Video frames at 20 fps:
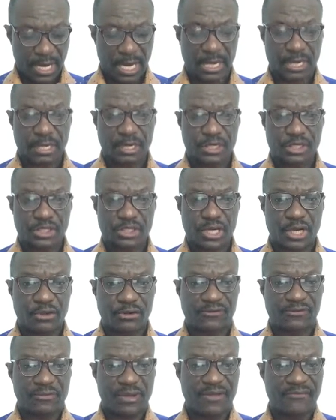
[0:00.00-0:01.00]
under the
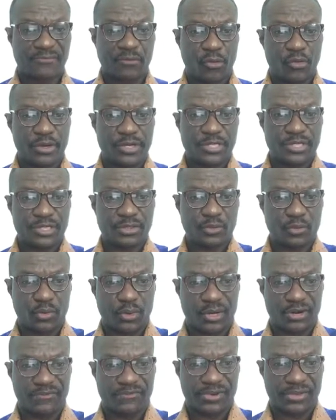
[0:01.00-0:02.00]
sound of my voice,
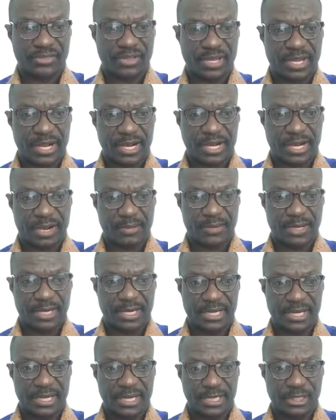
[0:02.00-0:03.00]
wherever they are
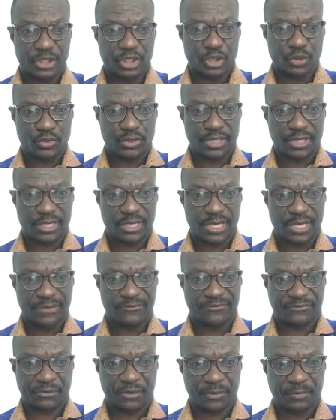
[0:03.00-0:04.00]
coming in and tuning
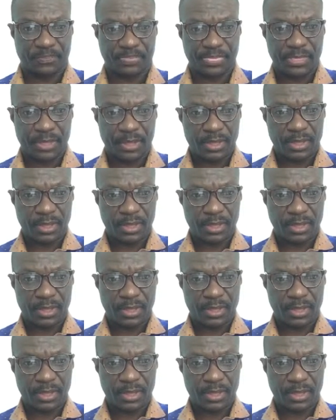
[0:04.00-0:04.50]
in from.